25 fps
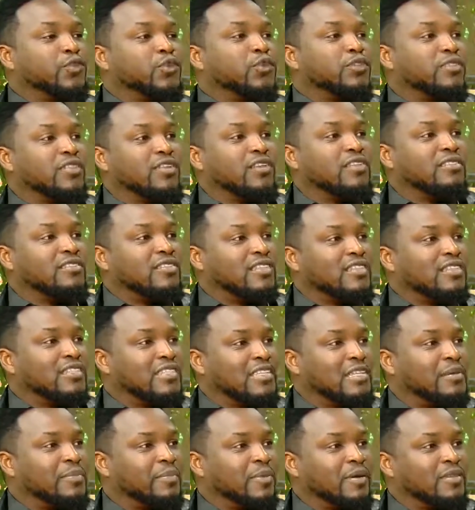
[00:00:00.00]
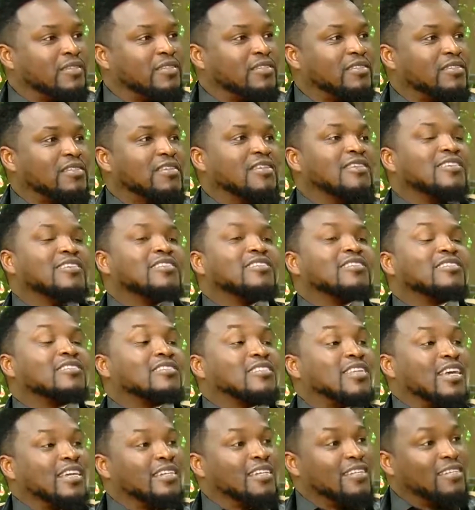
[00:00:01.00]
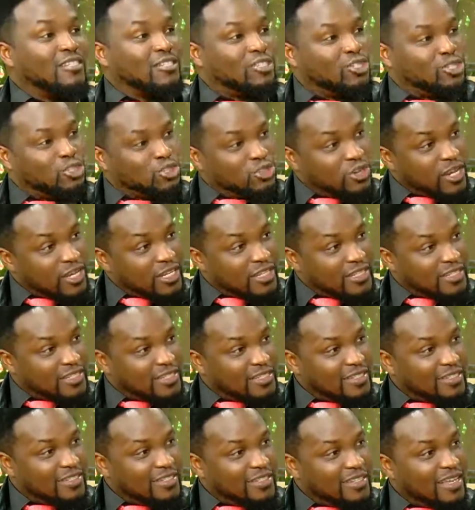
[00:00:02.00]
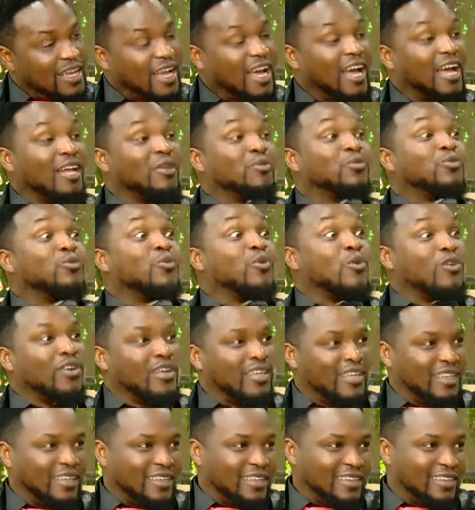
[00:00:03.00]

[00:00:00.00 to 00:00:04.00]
things that keep us standing straight and walking.